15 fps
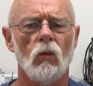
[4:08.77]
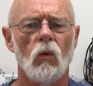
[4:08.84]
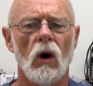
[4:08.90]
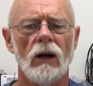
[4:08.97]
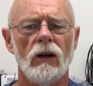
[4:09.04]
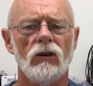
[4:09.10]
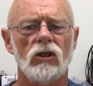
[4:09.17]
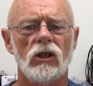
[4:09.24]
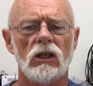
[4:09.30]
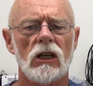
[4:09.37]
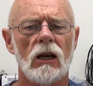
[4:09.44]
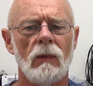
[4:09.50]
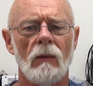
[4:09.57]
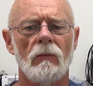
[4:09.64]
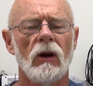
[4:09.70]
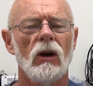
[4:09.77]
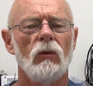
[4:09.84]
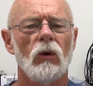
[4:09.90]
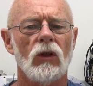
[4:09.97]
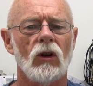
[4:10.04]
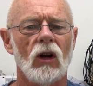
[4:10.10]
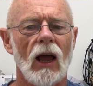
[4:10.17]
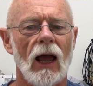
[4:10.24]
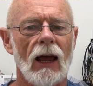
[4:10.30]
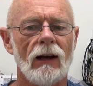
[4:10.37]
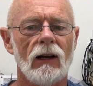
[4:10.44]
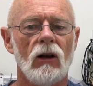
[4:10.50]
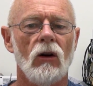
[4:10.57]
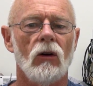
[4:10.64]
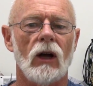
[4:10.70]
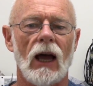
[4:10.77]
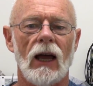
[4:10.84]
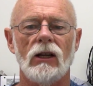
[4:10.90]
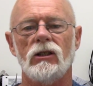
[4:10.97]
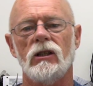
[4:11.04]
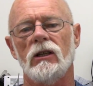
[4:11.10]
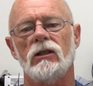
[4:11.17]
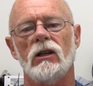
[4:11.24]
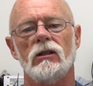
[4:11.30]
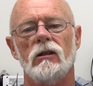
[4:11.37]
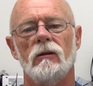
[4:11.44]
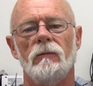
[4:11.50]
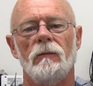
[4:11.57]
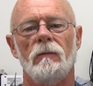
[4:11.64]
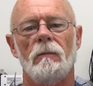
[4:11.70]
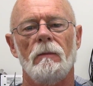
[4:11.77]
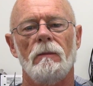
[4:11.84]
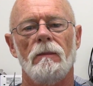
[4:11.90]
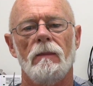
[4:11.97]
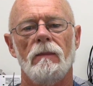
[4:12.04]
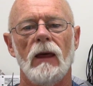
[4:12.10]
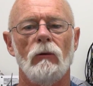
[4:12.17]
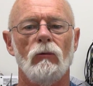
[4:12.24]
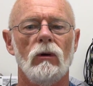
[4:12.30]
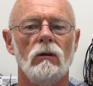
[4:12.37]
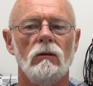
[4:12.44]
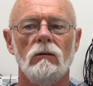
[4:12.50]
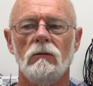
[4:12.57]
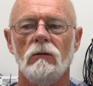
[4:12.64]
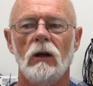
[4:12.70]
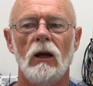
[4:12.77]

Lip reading: Why not just come up with an analog HD system that will,